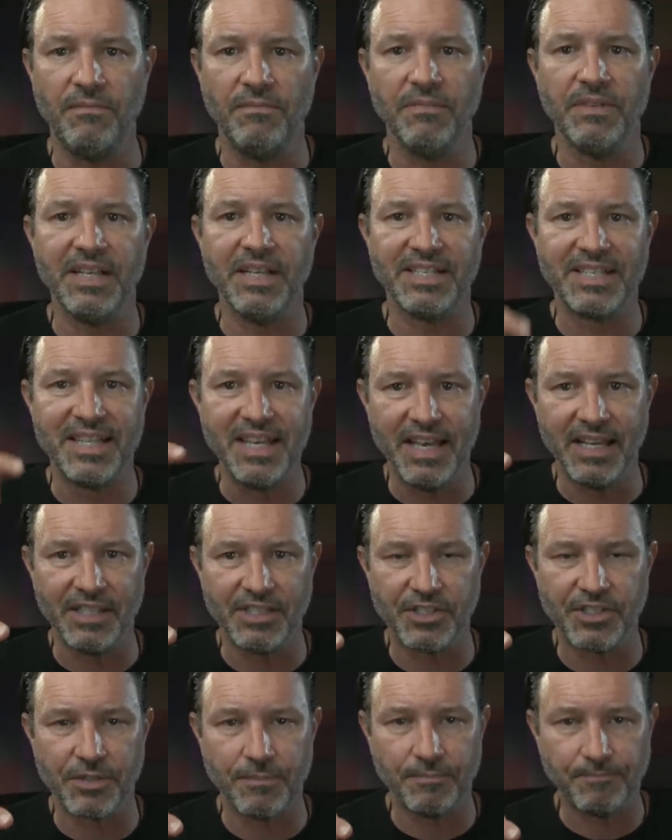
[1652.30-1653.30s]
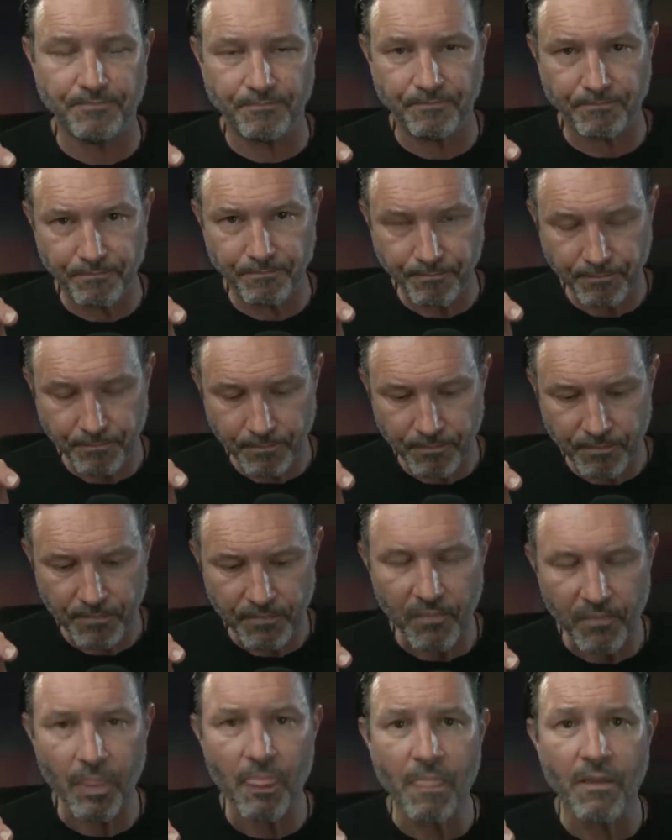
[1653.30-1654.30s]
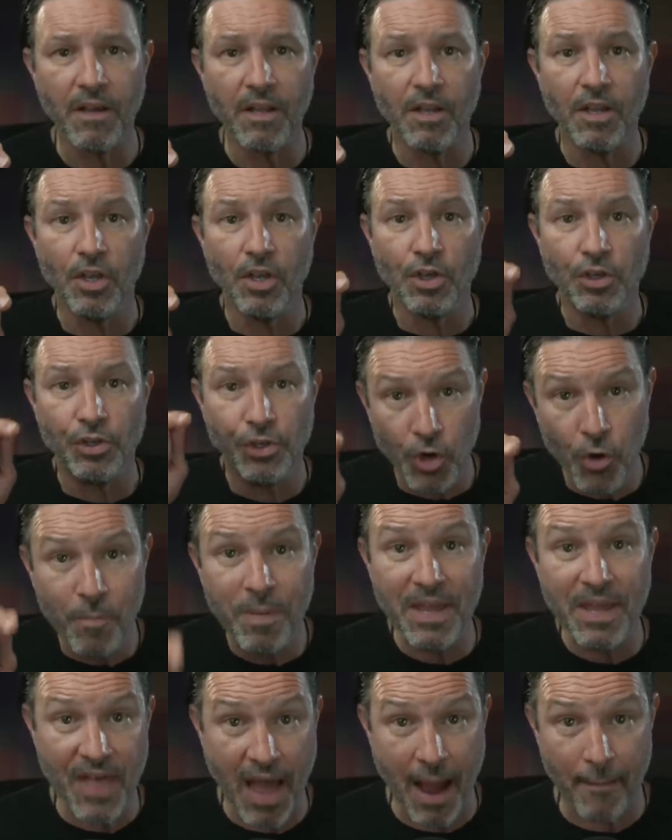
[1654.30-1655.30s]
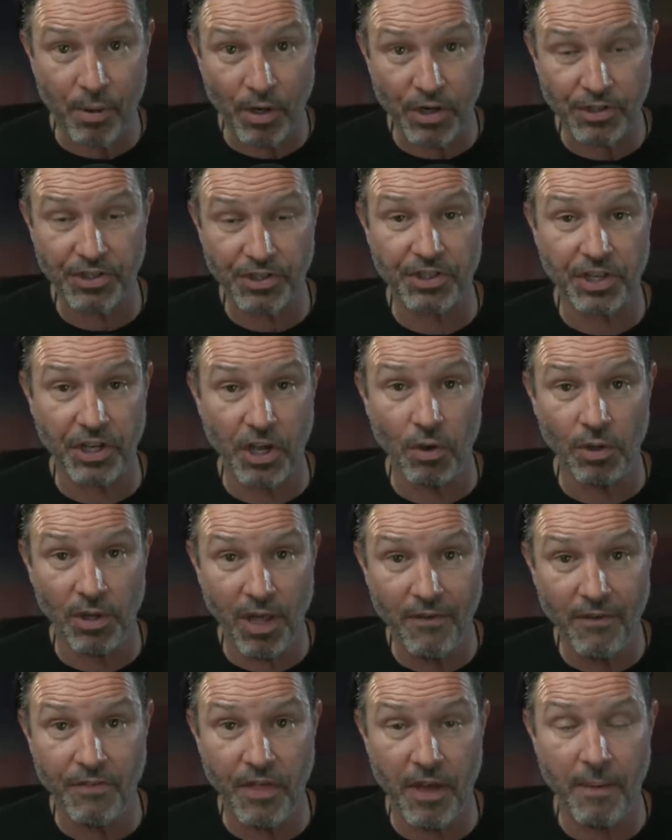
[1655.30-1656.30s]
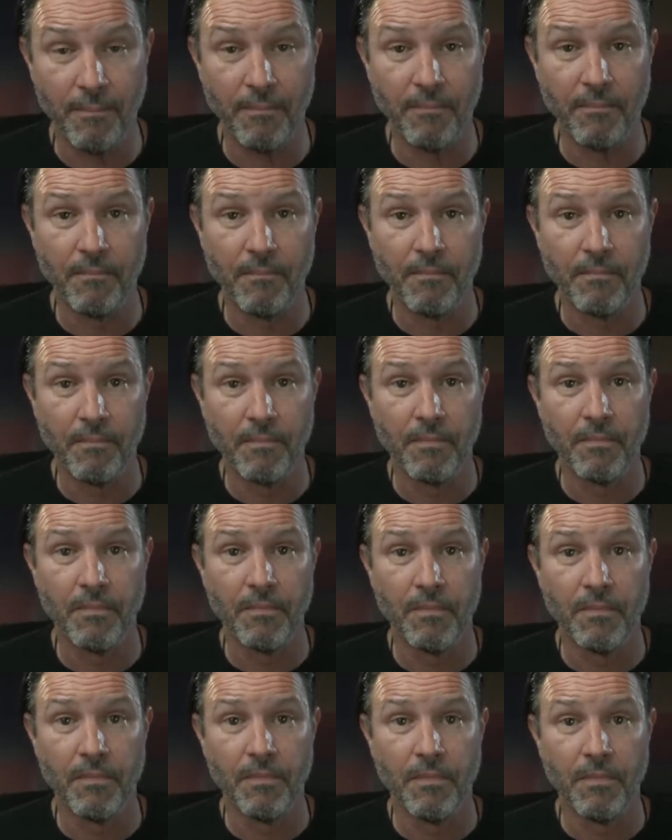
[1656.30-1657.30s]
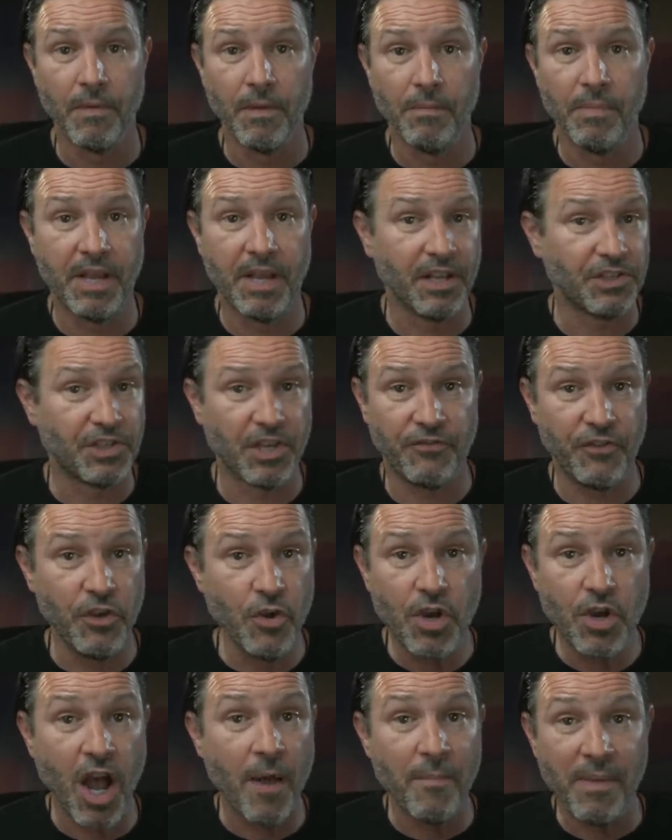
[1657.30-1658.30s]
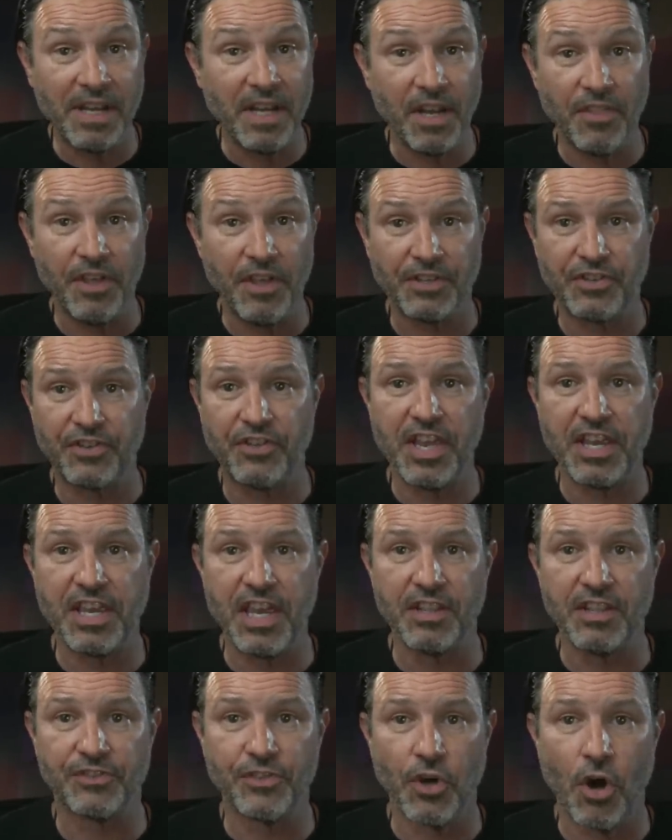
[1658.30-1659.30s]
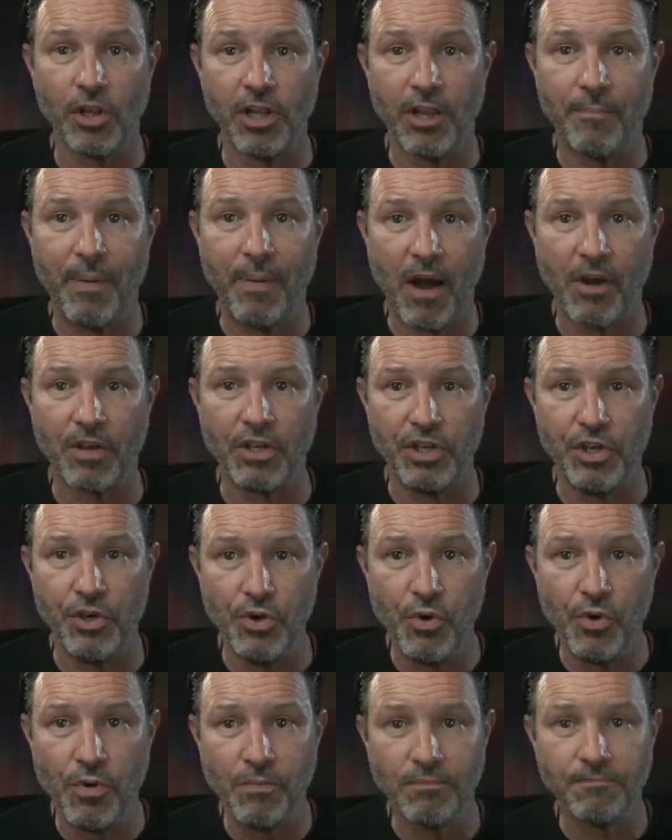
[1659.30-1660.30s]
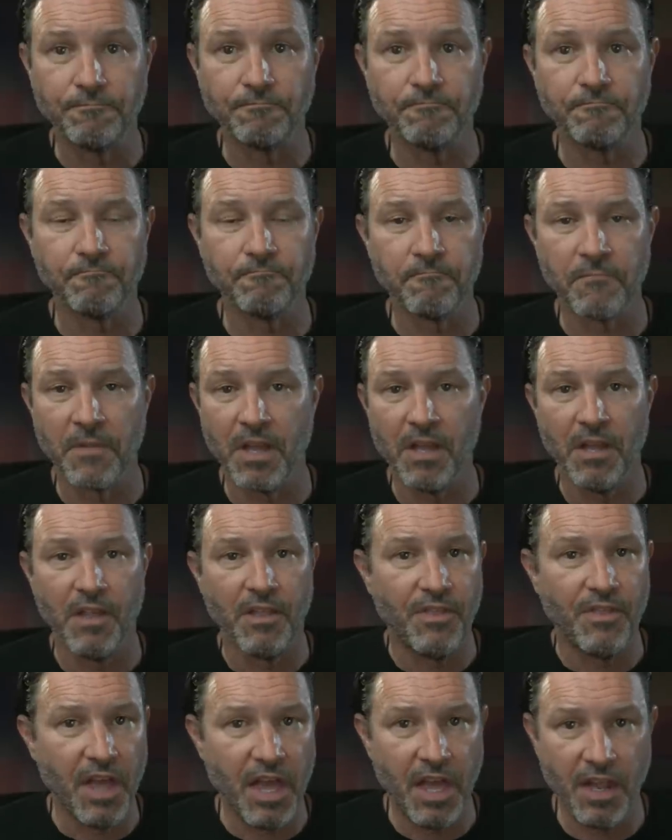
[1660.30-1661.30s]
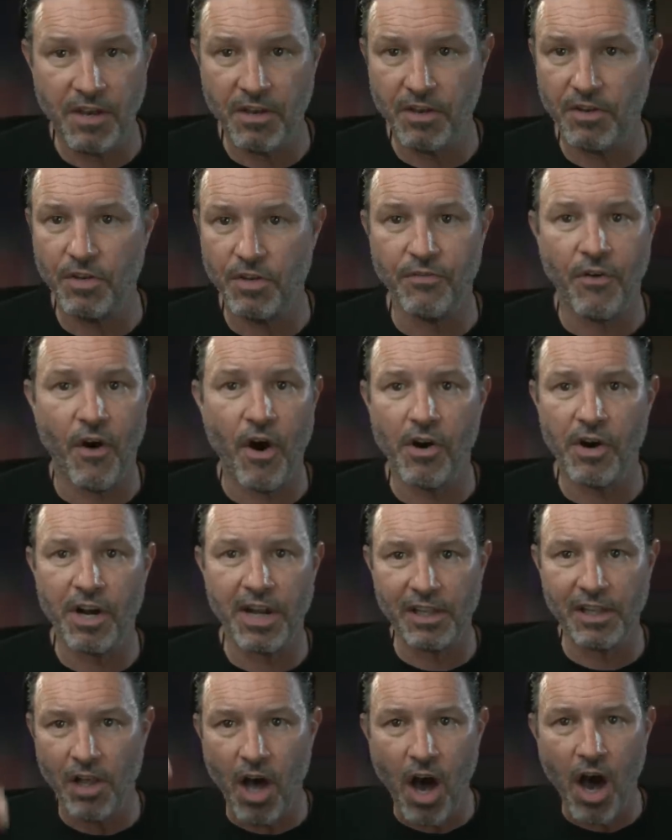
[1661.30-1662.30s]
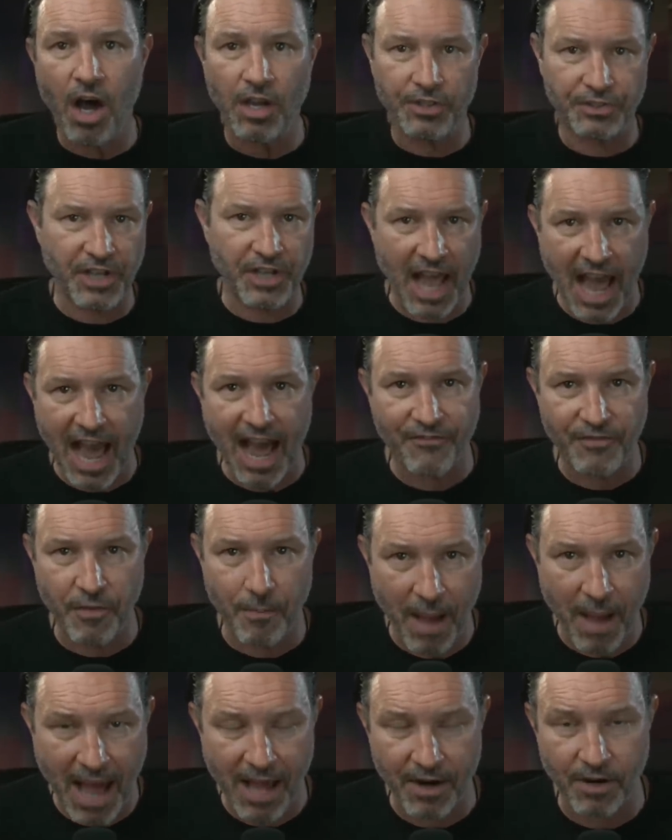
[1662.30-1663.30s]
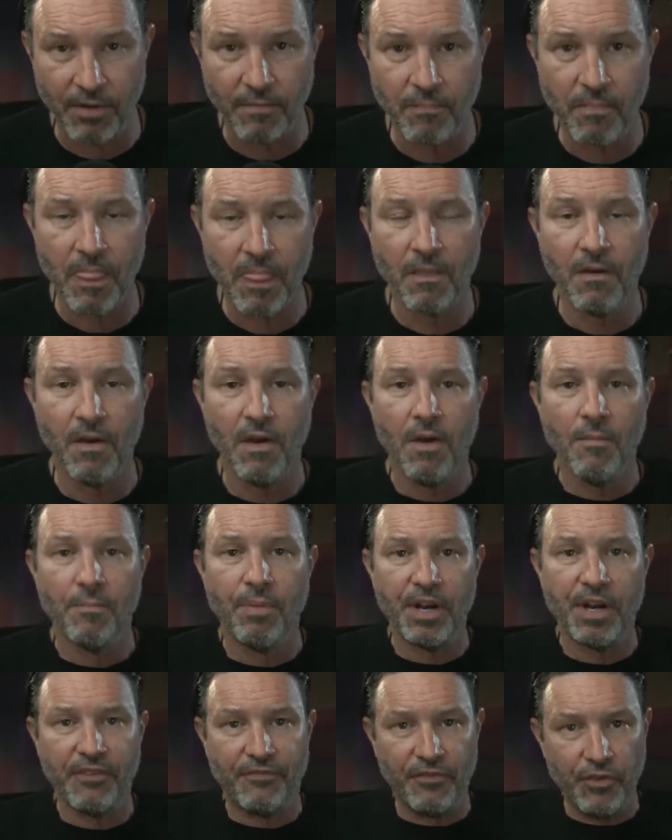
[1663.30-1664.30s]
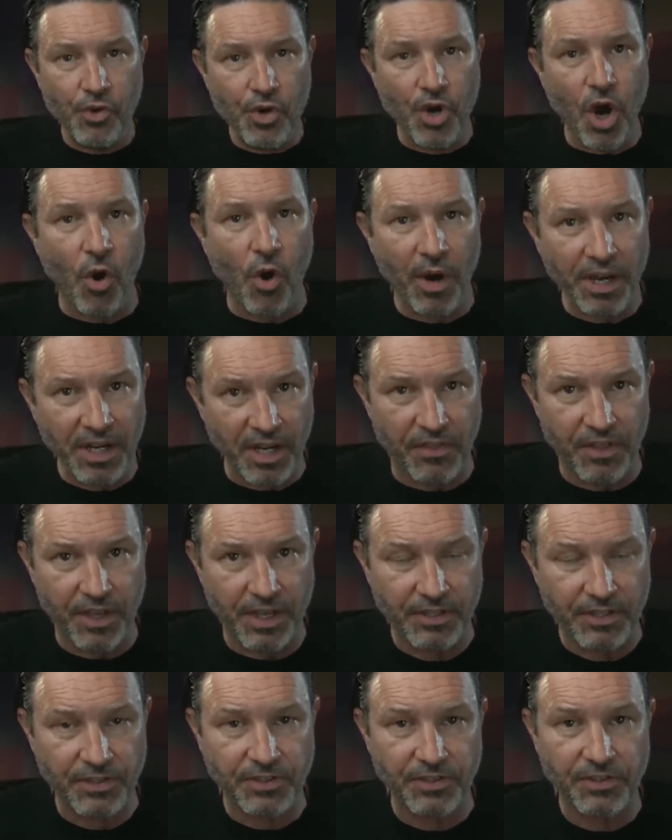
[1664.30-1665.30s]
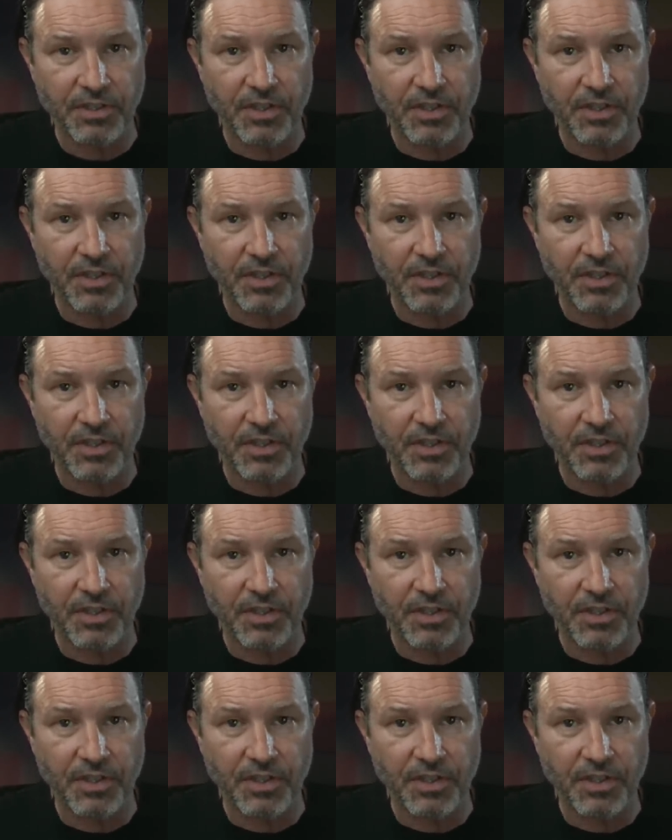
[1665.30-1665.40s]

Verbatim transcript: is this you be that person to go love them. Because if you come into this thinking it's all about you, then you've already lost half the battle but if you go into this